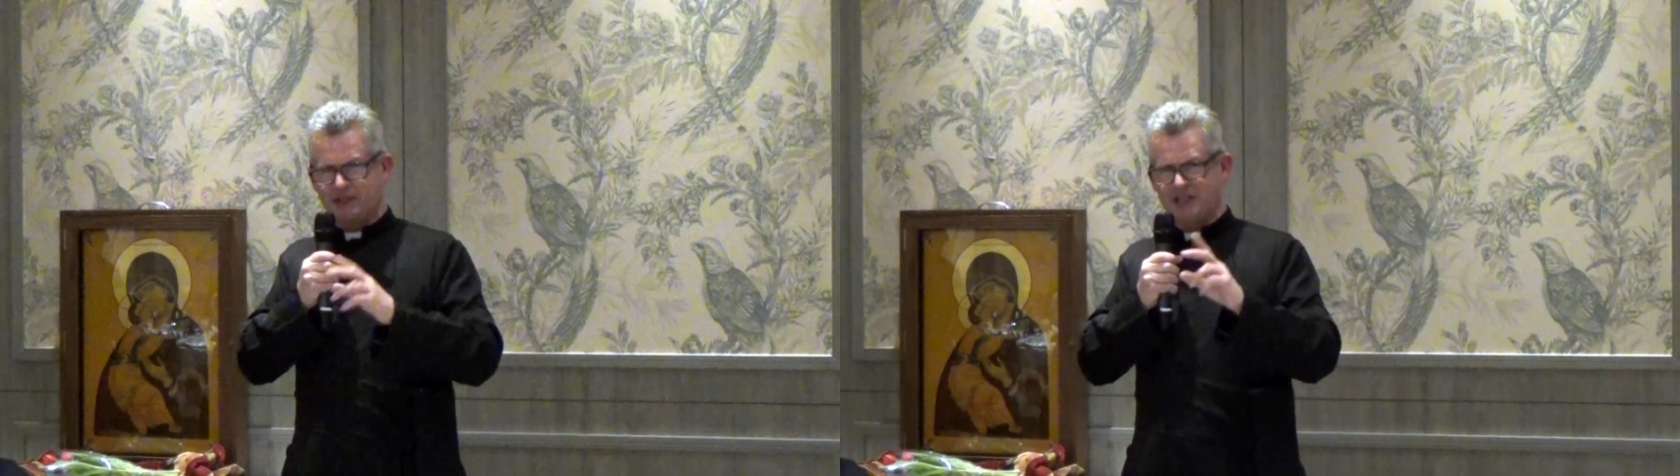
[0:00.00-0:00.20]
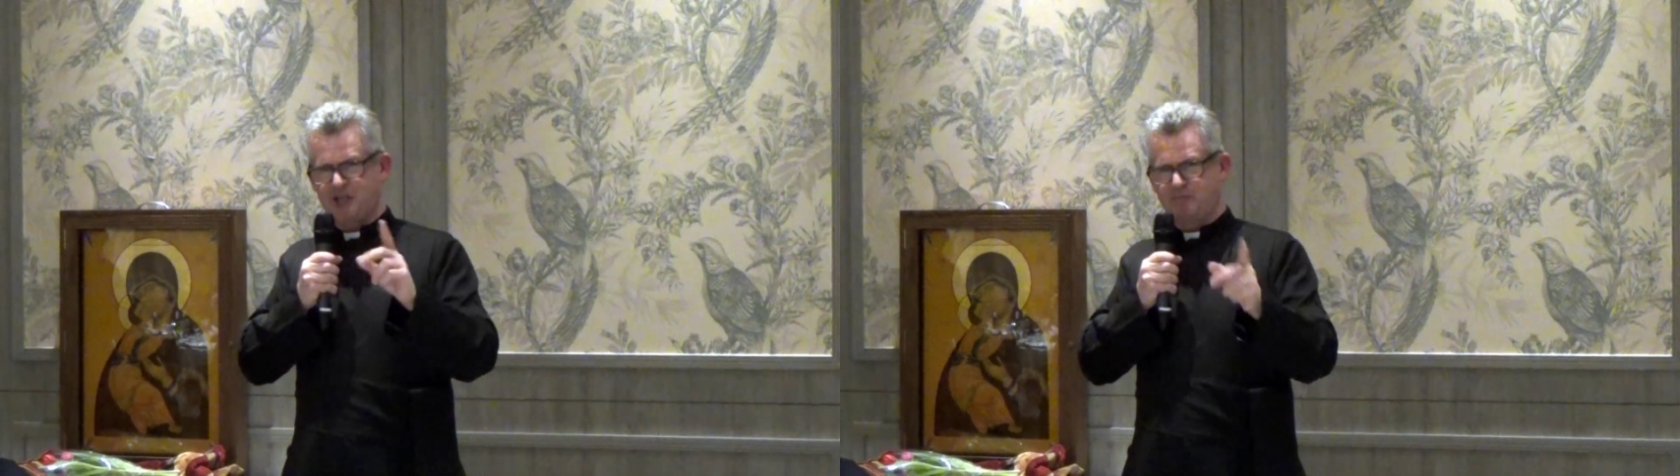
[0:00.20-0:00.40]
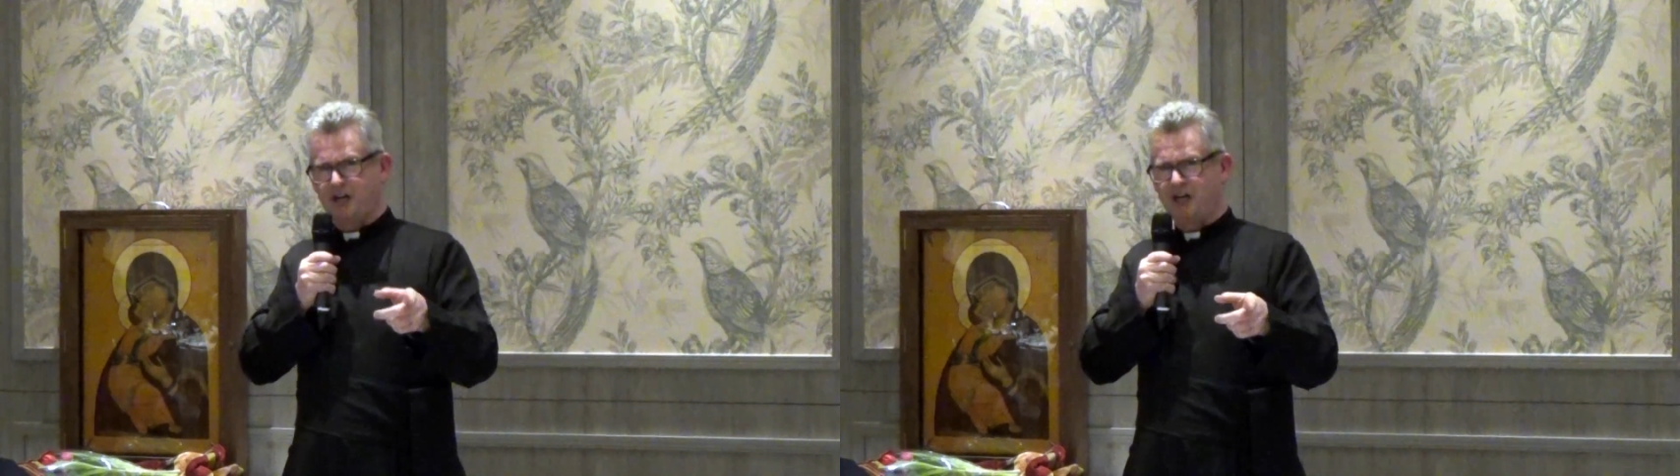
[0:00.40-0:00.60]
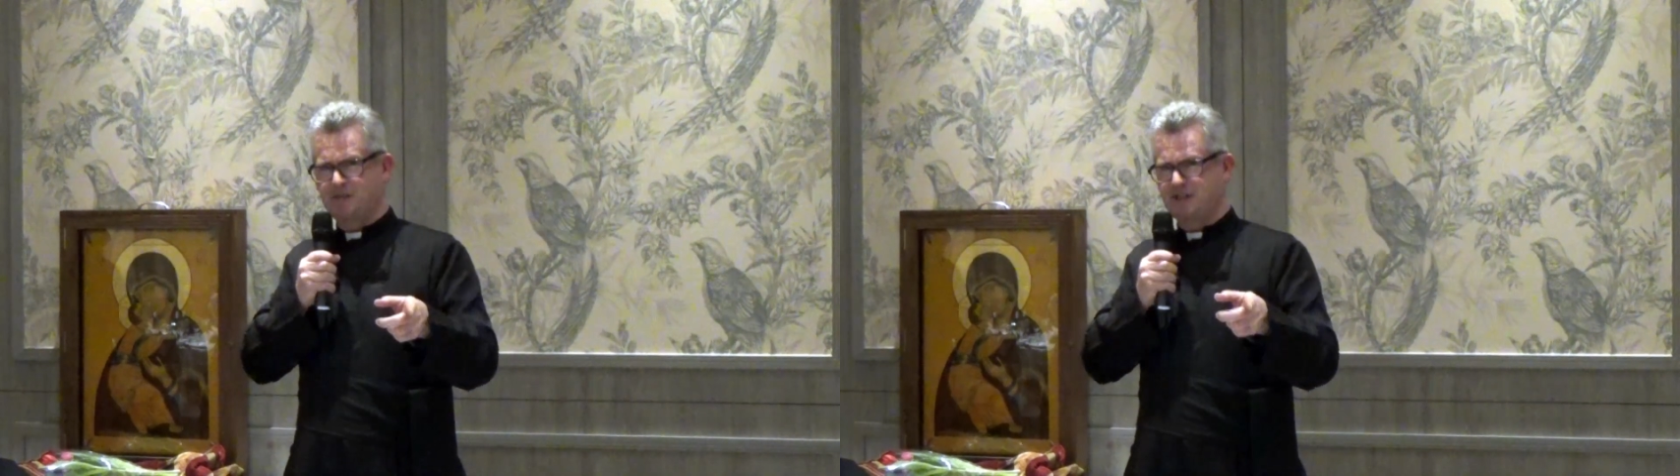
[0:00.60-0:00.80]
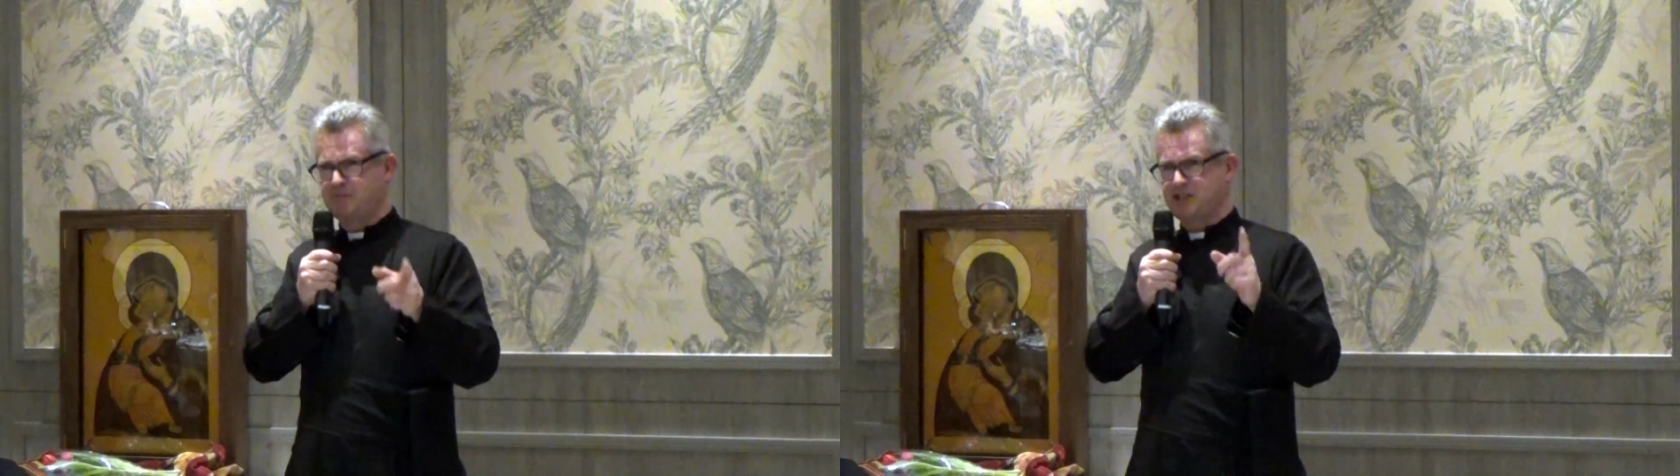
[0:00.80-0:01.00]
in the
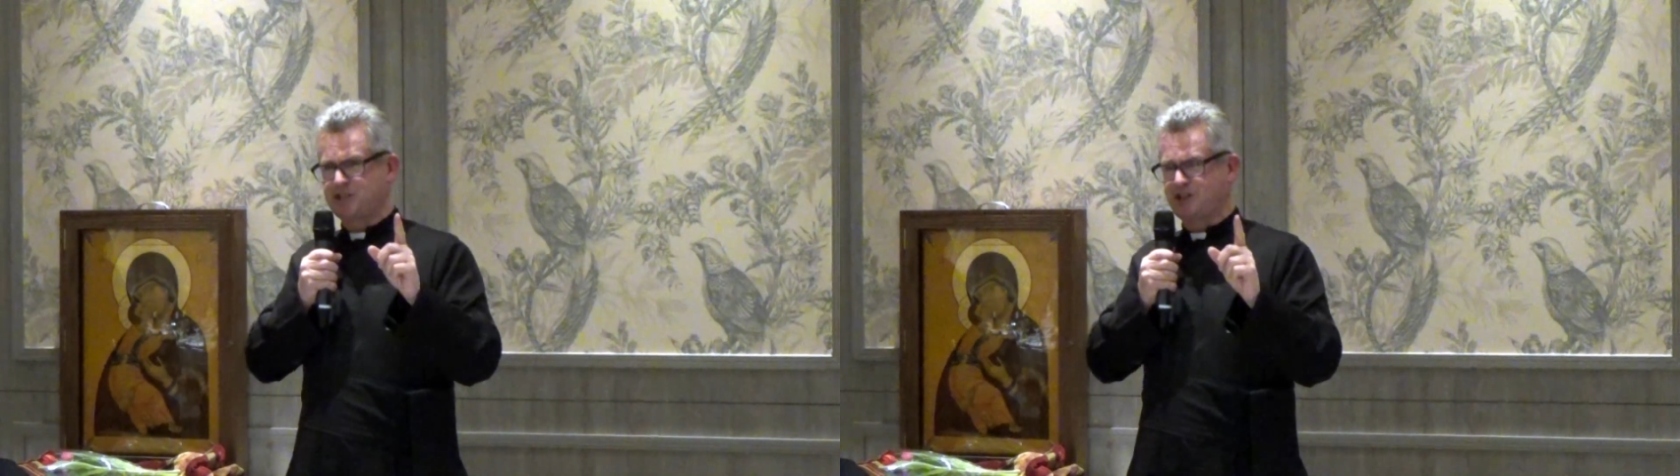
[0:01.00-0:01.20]
apartment of Mr.